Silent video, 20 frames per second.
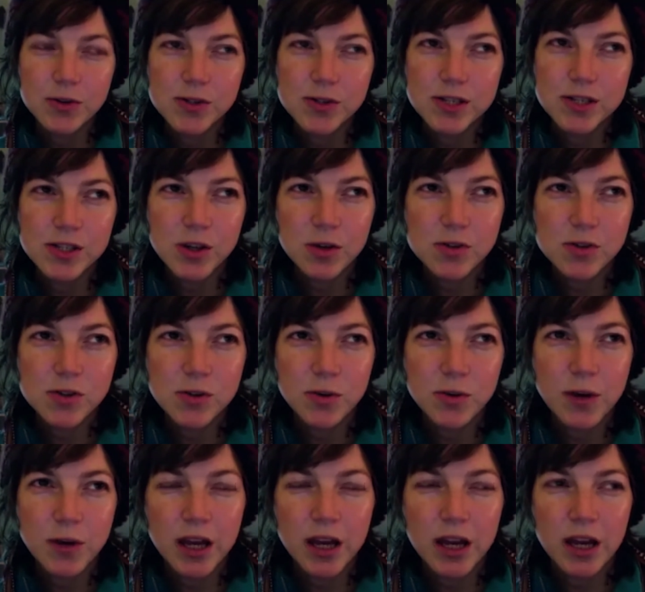It's also
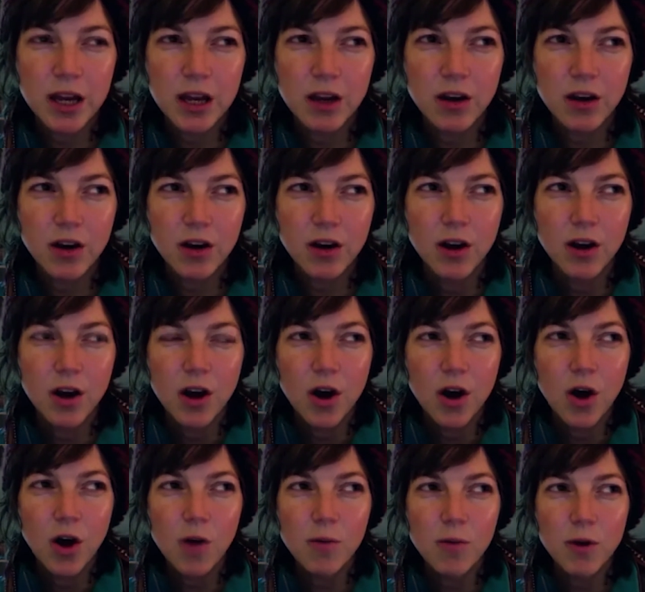a
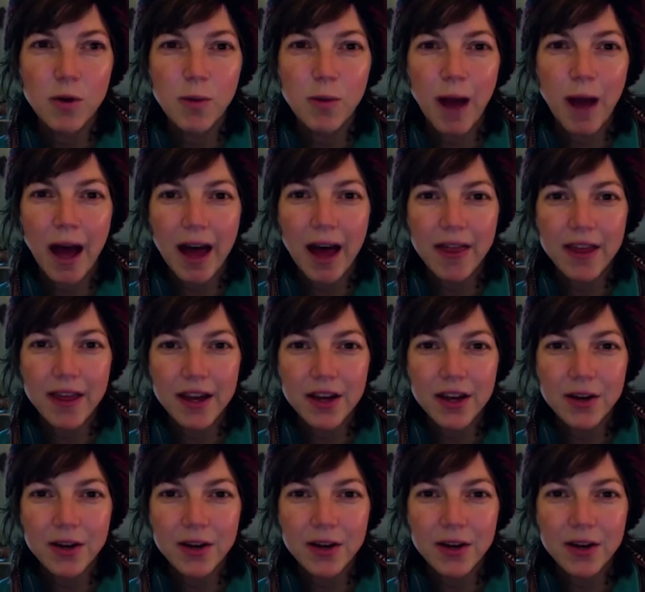homeopathic,